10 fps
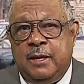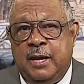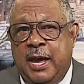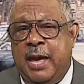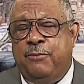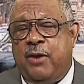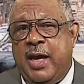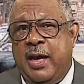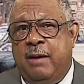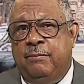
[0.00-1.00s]

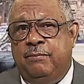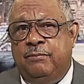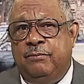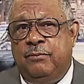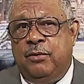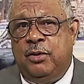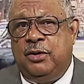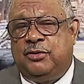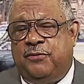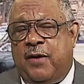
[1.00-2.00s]
Abraham
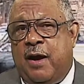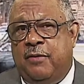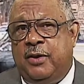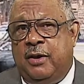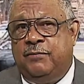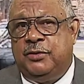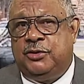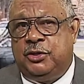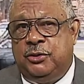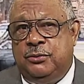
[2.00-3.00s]
is the father of the
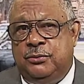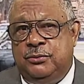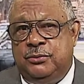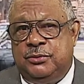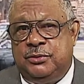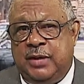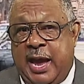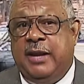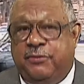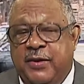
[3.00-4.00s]
Jews
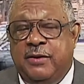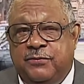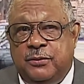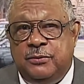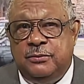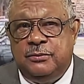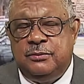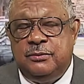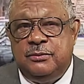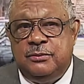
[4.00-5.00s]
and the faithful
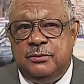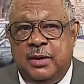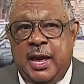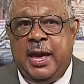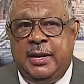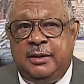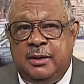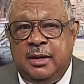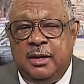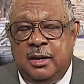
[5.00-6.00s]

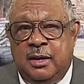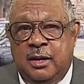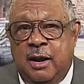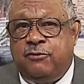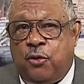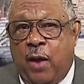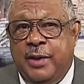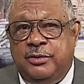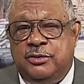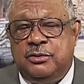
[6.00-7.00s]
and of
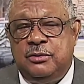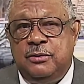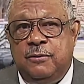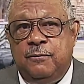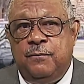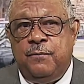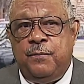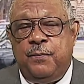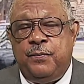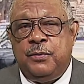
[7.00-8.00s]
Christ.
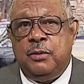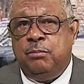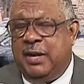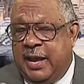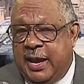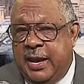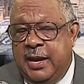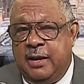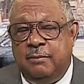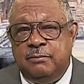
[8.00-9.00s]
But
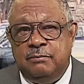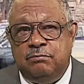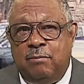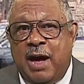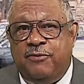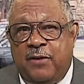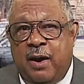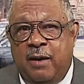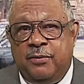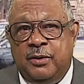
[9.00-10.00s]
Ham, my
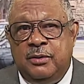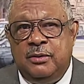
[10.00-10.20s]
father,